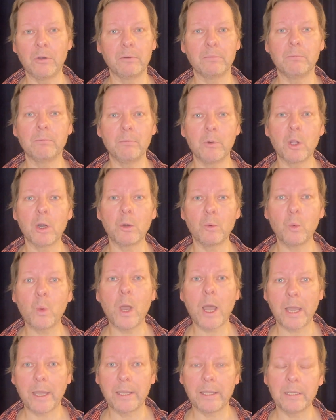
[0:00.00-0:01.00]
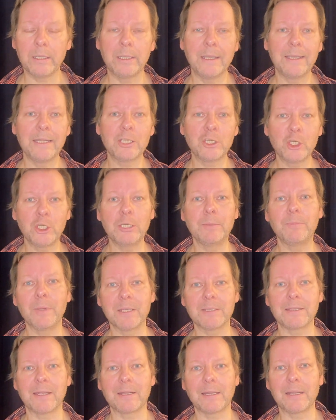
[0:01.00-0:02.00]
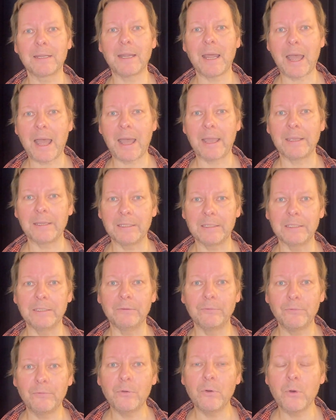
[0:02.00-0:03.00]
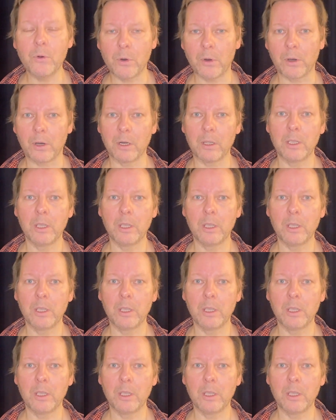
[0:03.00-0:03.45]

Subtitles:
Model Y cheaper than an ID4,